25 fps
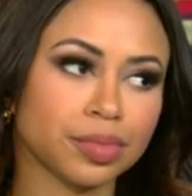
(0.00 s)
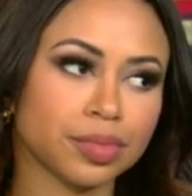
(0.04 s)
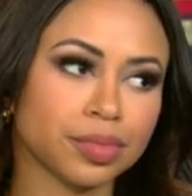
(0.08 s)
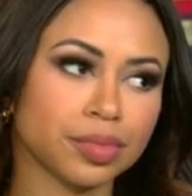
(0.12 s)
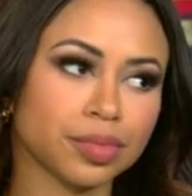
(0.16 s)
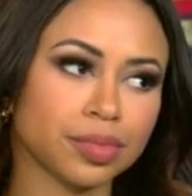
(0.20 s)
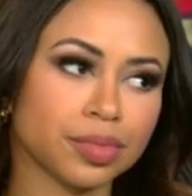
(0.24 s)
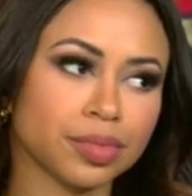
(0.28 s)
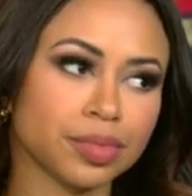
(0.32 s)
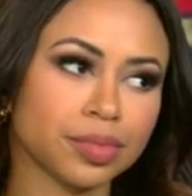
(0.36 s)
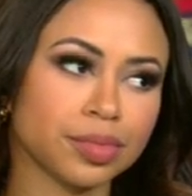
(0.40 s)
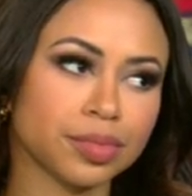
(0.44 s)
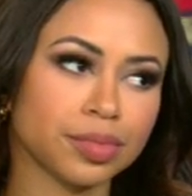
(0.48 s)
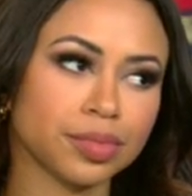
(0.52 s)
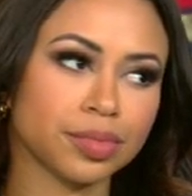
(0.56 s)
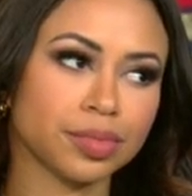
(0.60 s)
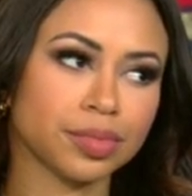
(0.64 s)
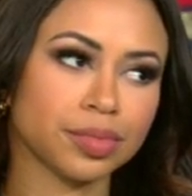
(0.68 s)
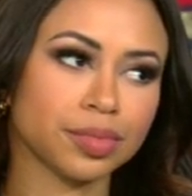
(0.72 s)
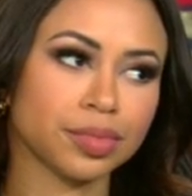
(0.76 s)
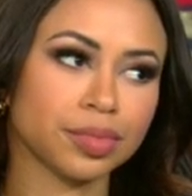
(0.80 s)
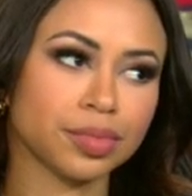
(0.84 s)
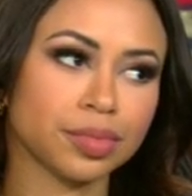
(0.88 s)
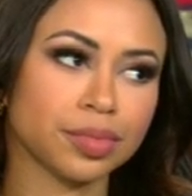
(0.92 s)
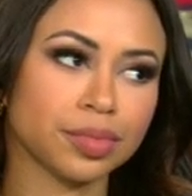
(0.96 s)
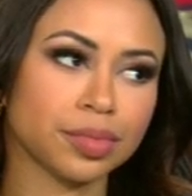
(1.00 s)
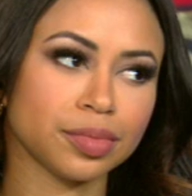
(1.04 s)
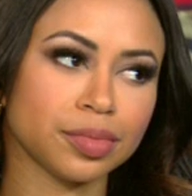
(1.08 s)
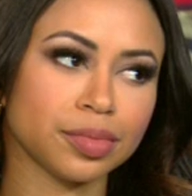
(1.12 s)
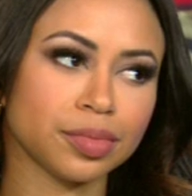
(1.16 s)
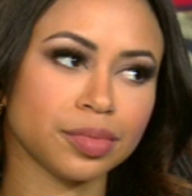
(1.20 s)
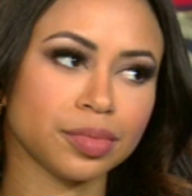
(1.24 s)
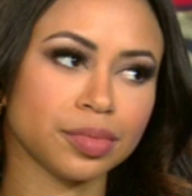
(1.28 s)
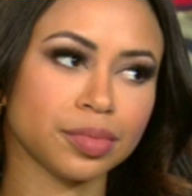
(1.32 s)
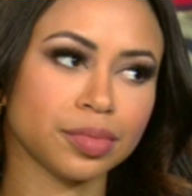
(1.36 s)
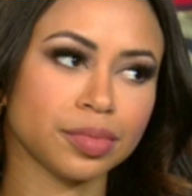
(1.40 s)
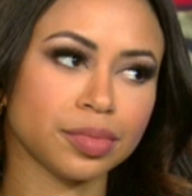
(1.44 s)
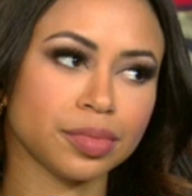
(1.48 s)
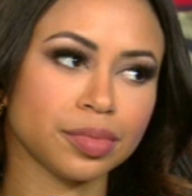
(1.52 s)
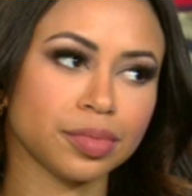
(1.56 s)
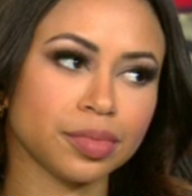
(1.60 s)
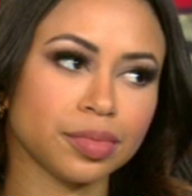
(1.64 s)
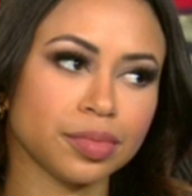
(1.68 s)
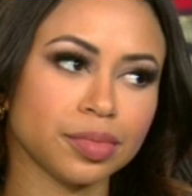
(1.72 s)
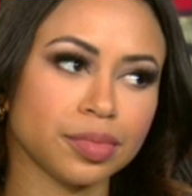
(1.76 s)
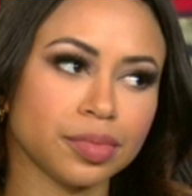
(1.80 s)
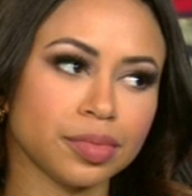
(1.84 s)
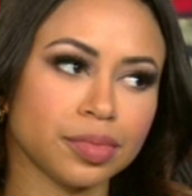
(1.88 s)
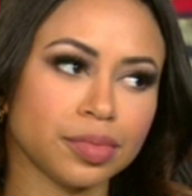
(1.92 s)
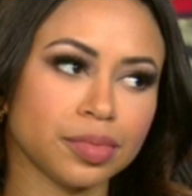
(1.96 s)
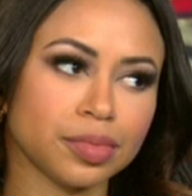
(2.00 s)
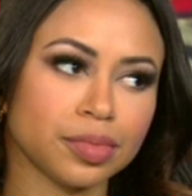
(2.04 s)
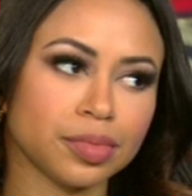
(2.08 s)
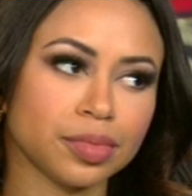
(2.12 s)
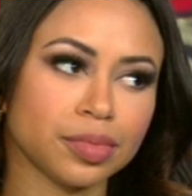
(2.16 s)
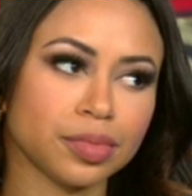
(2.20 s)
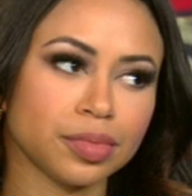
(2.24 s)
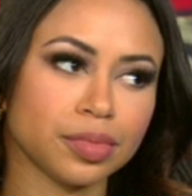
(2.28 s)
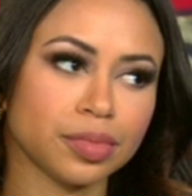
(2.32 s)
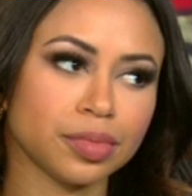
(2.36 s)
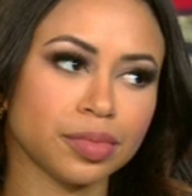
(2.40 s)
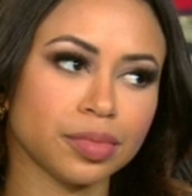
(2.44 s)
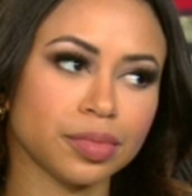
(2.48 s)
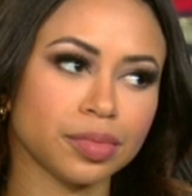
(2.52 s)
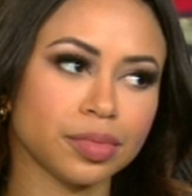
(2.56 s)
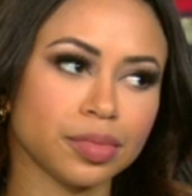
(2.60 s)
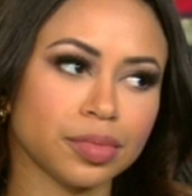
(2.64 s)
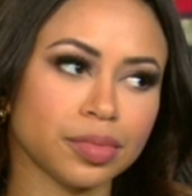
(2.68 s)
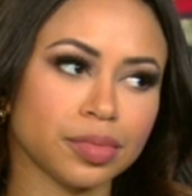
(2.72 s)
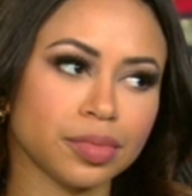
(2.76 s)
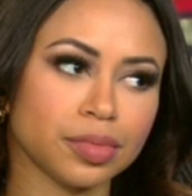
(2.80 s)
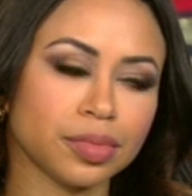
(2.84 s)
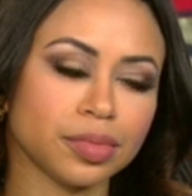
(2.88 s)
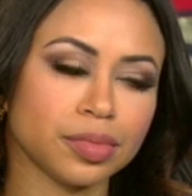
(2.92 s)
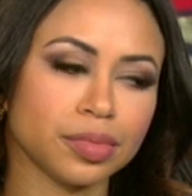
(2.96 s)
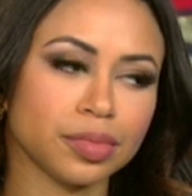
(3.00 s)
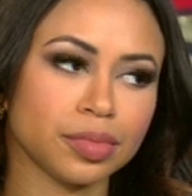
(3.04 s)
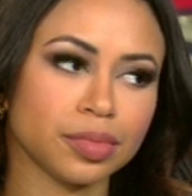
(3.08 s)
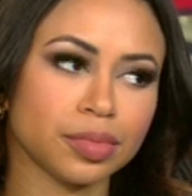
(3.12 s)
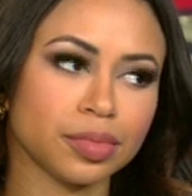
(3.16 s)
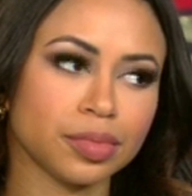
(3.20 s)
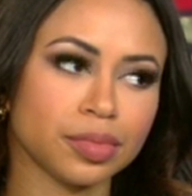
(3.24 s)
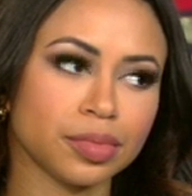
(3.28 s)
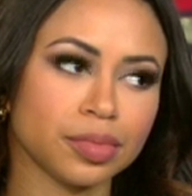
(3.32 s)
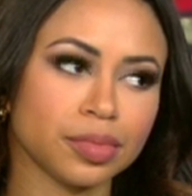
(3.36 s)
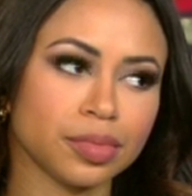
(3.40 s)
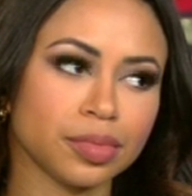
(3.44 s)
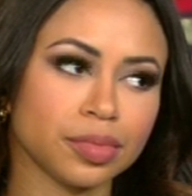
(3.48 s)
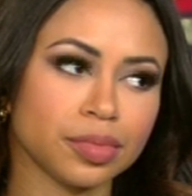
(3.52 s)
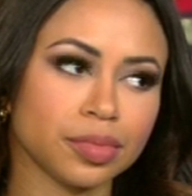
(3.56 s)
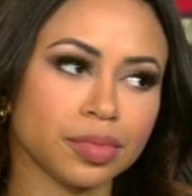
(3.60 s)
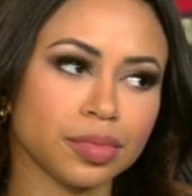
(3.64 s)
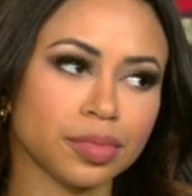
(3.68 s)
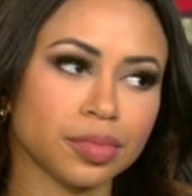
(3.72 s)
(silent)